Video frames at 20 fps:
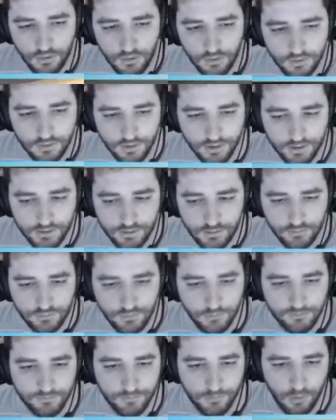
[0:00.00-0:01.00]
He can use
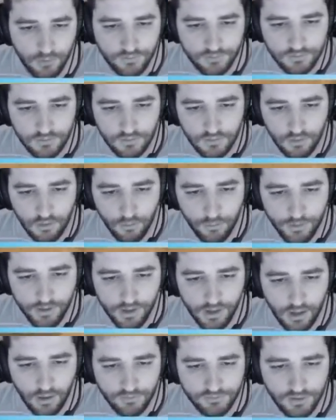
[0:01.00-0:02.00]
some smokes on
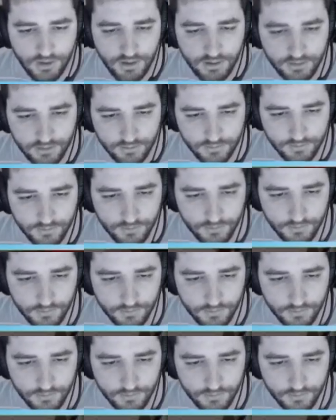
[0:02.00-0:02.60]
warehouse later.